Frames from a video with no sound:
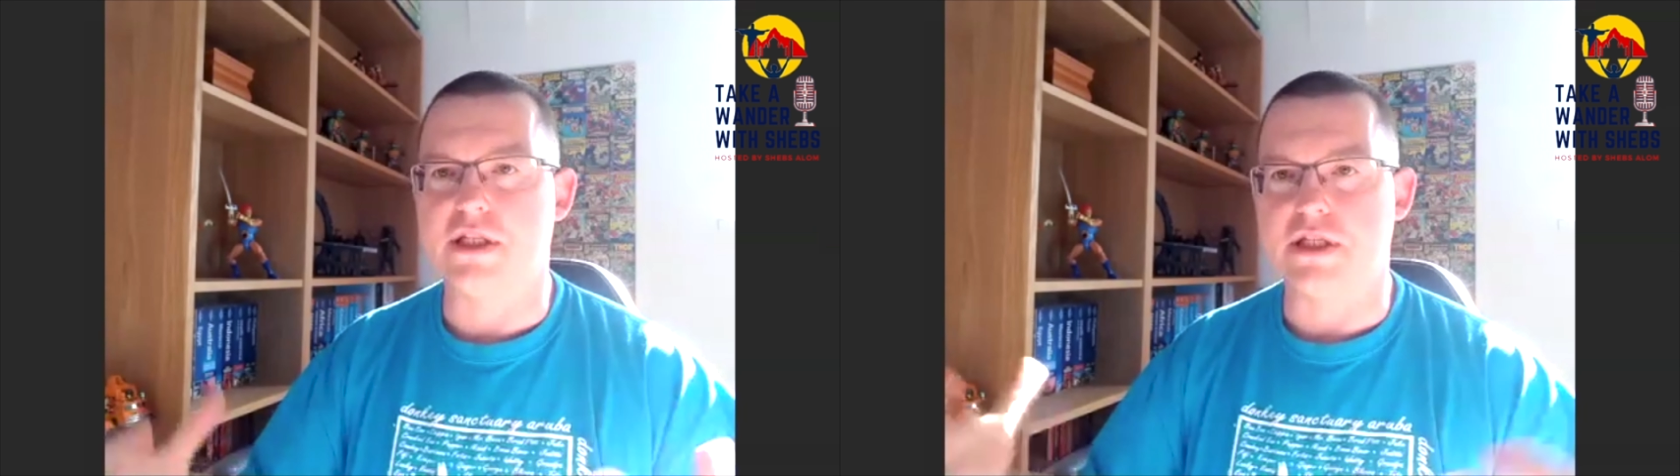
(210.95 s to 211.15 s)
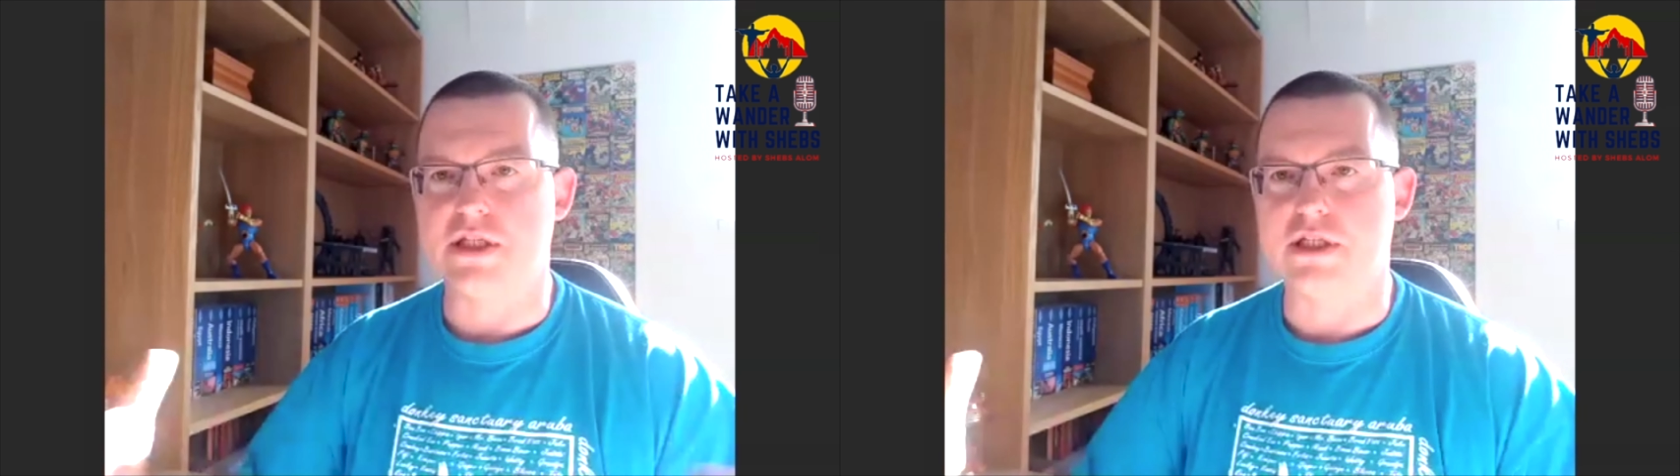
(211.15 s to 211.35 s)

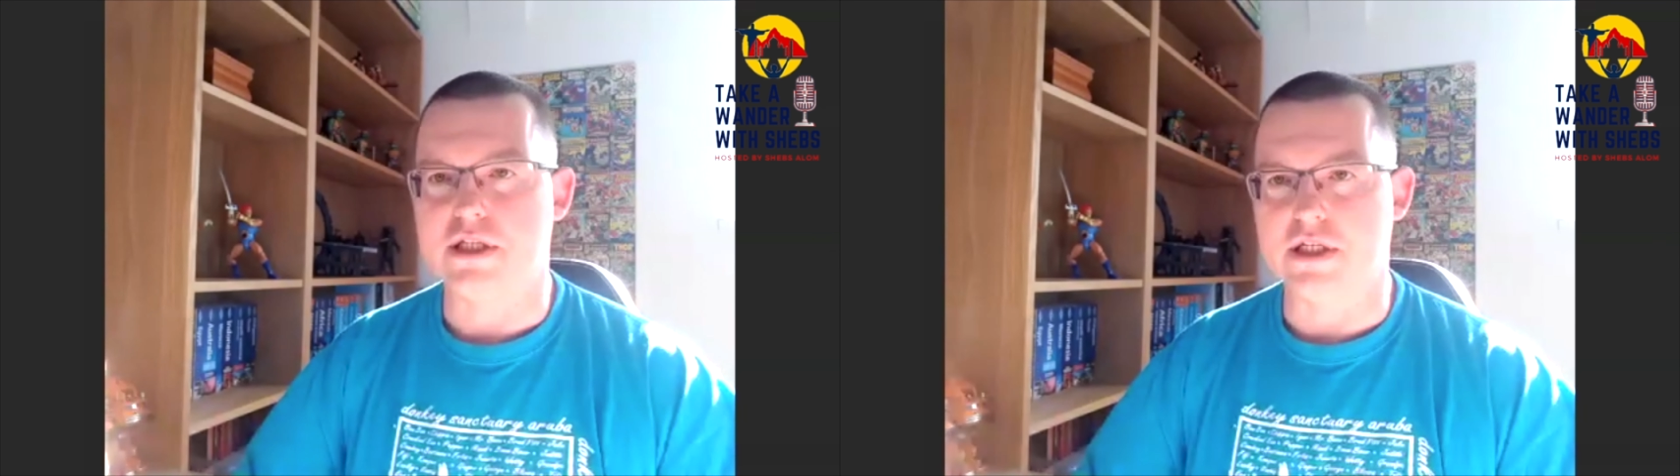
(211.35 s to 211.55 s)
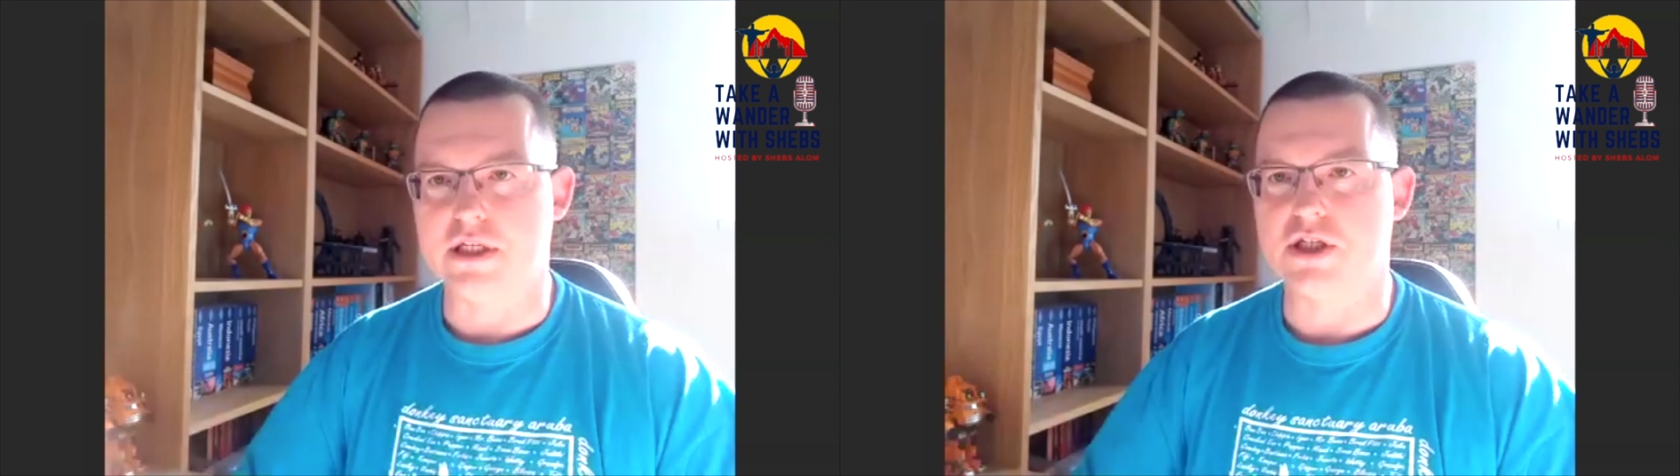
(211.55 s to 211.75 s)
this
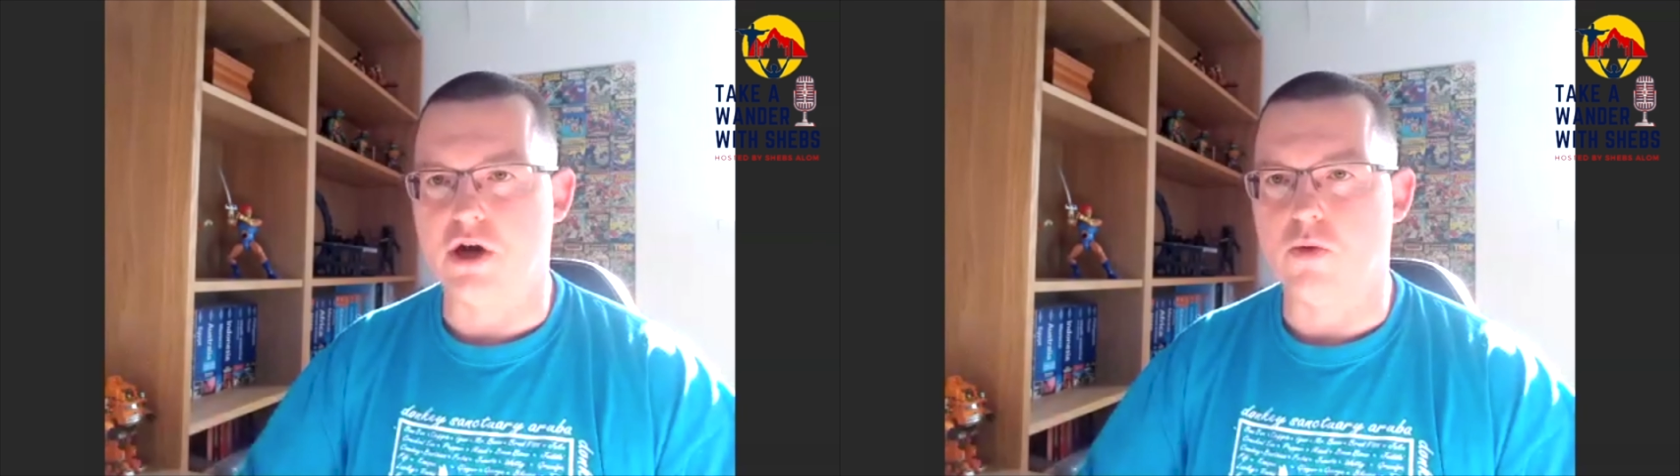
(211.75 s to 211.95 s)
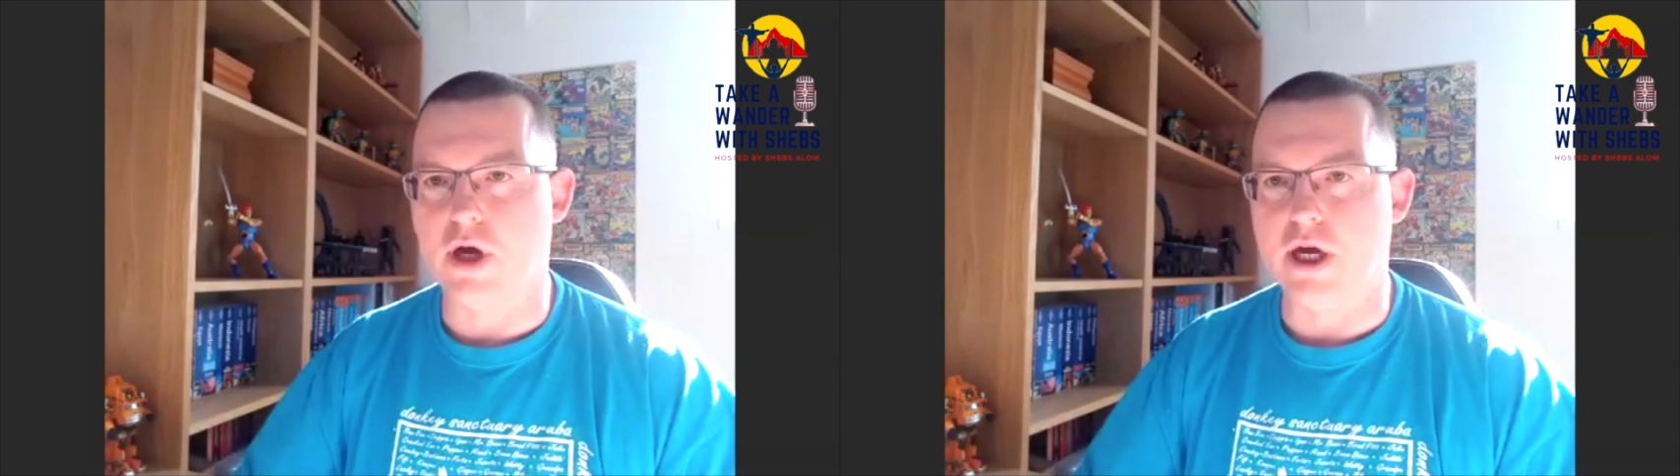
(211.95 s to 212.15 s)
is our
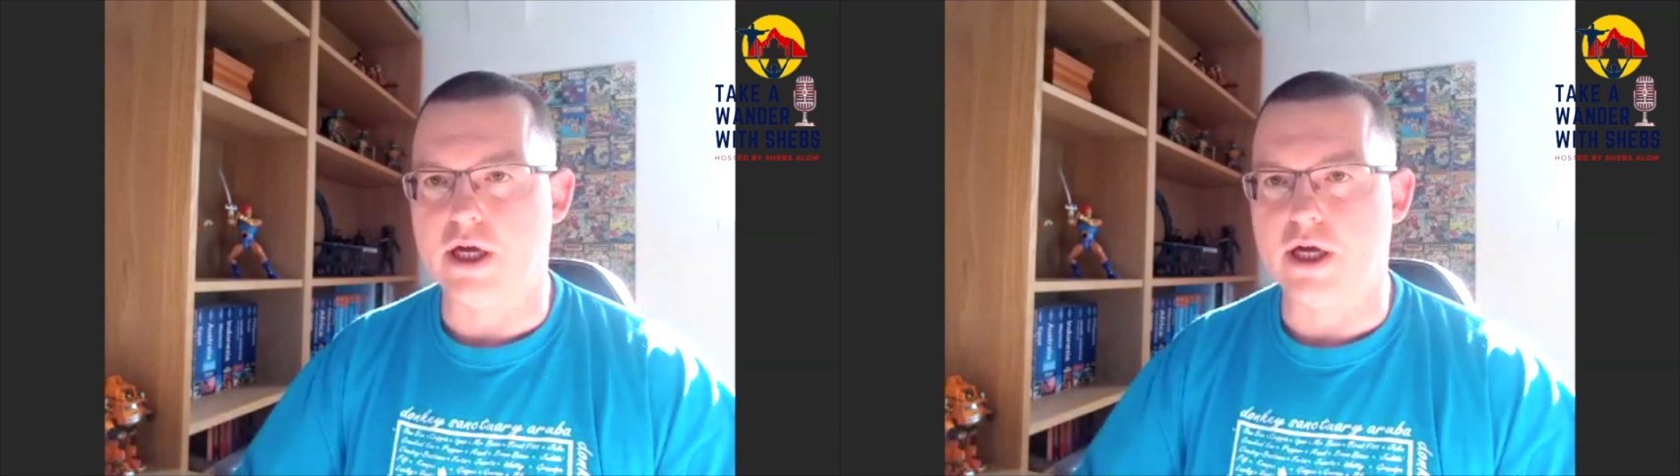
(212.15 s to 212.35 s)
work,